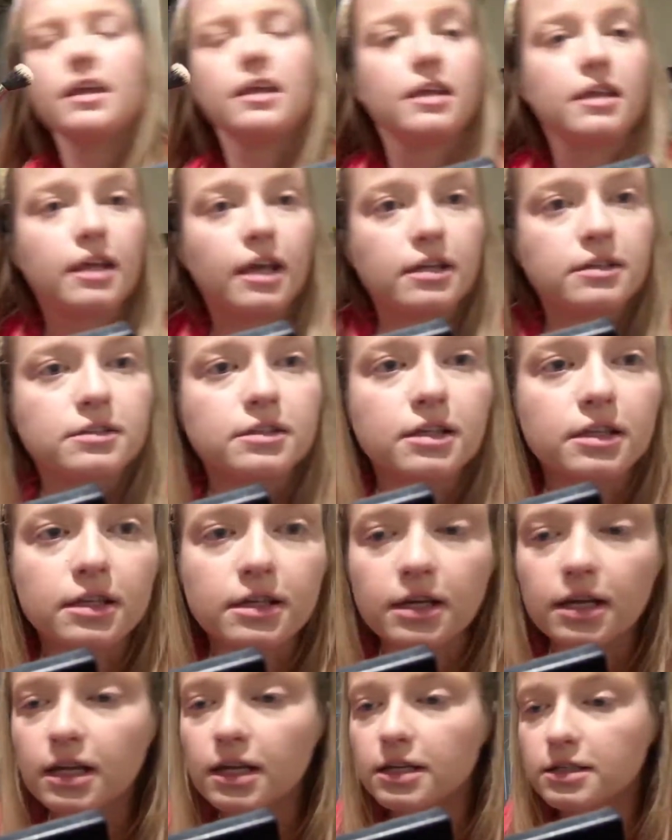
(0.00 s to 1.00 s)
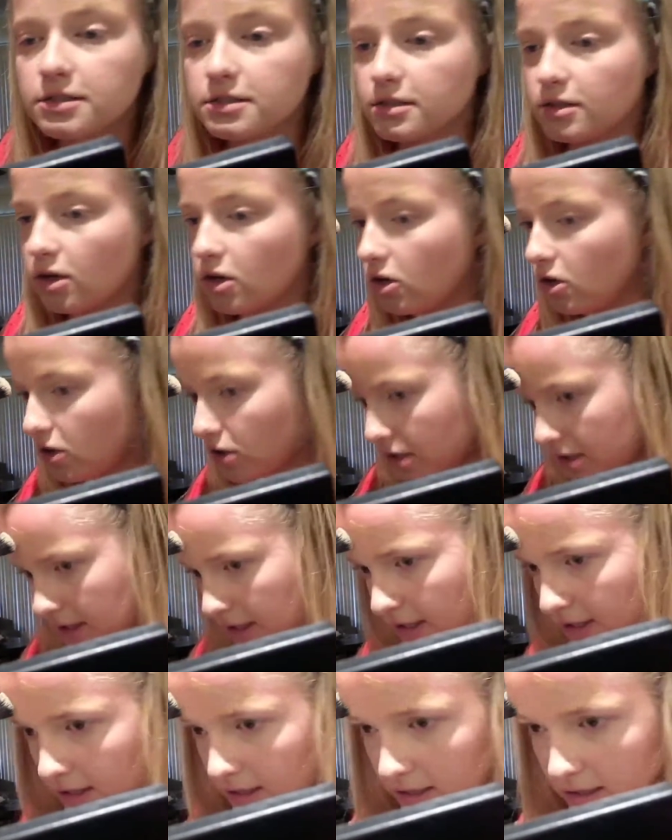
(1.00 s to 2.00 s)
yes, Clinique's All
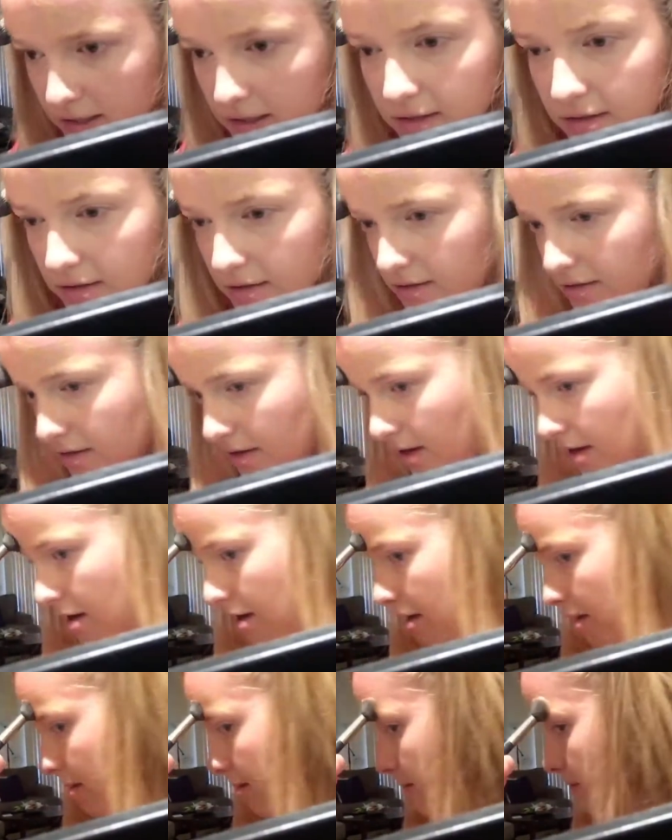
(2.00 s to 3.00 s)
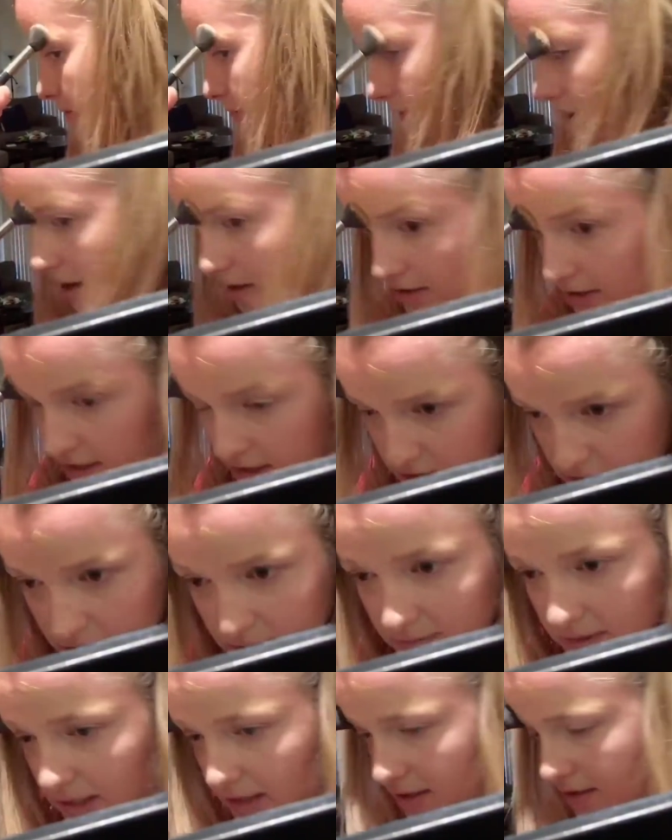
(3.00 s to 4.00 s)
Clean foundation
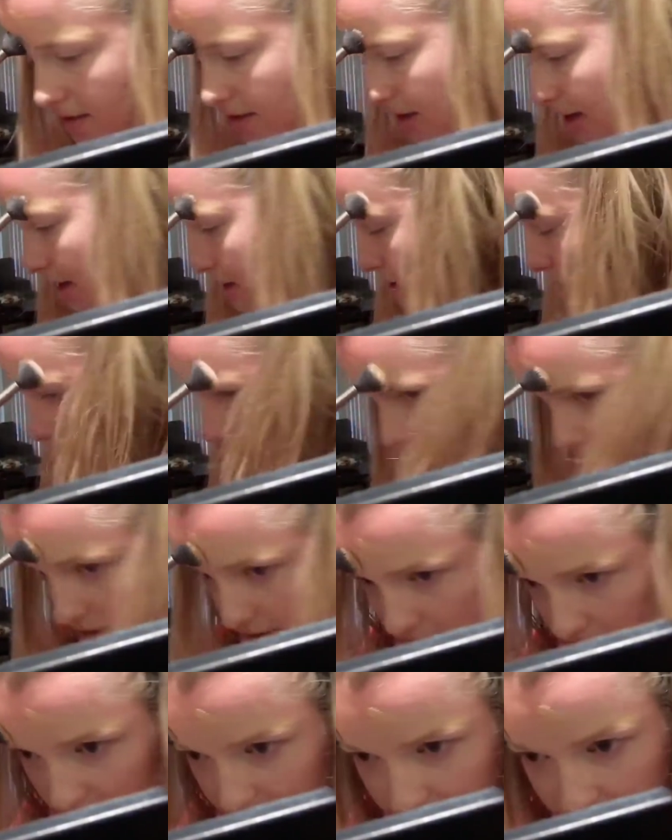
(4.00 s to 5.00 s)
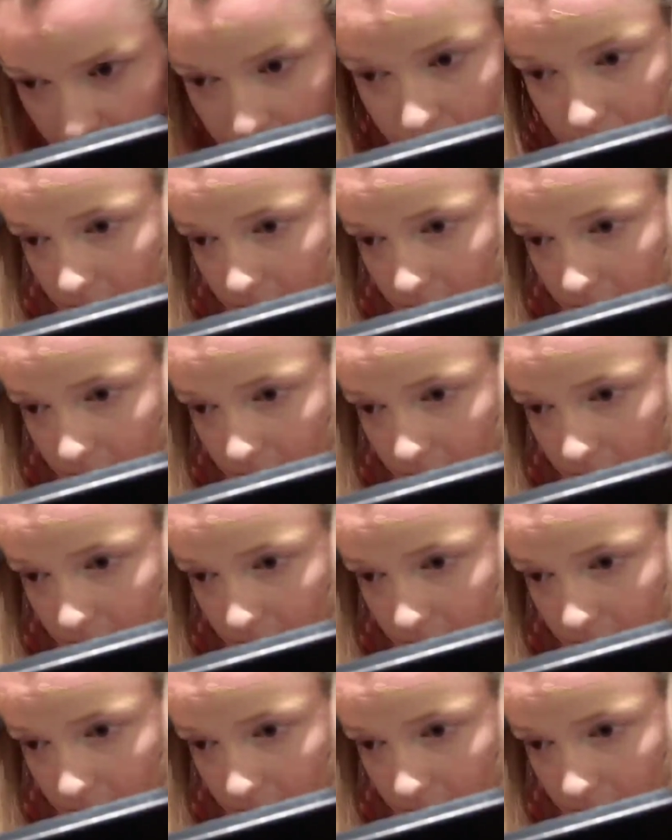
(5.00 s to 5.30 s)
because it actually doesn't have any